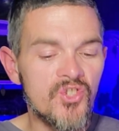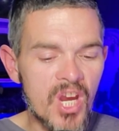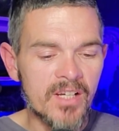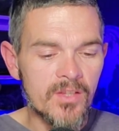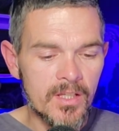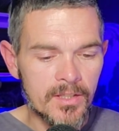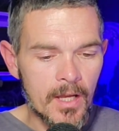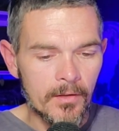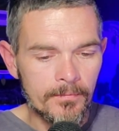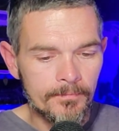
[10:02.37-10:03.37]
Check this
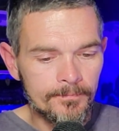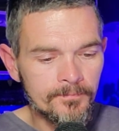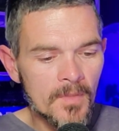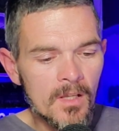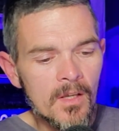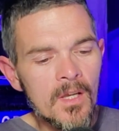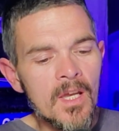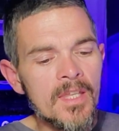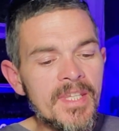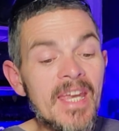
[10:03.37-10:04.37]
out.
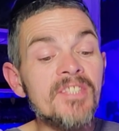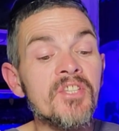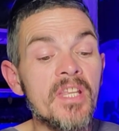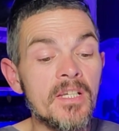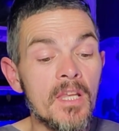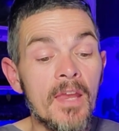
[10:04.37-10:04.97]
The incident